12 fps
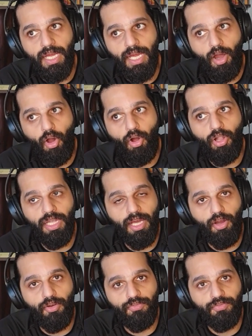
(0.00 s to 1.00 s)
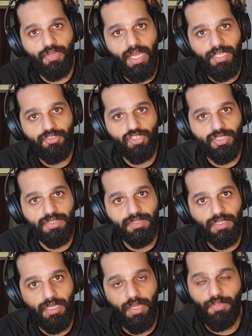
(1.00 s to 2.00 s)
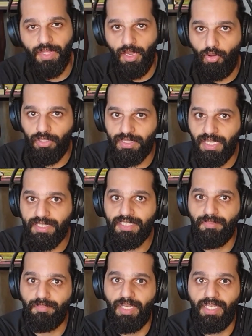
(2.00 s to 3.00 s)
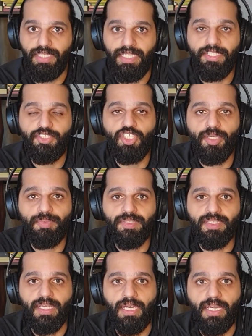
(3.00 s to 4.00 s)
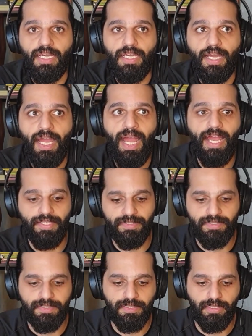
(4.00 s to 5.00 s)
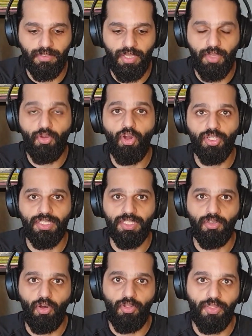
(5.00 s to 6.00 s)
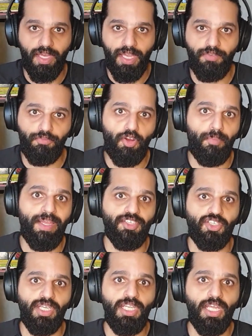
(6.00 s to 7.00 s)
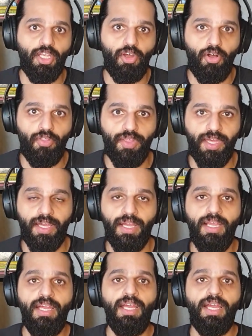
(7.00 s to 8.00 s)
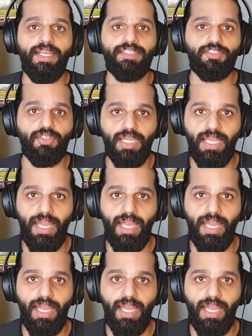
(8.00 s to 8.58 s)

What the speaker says: all of the Old Kingdom in Egypt has recorded all their information and all their history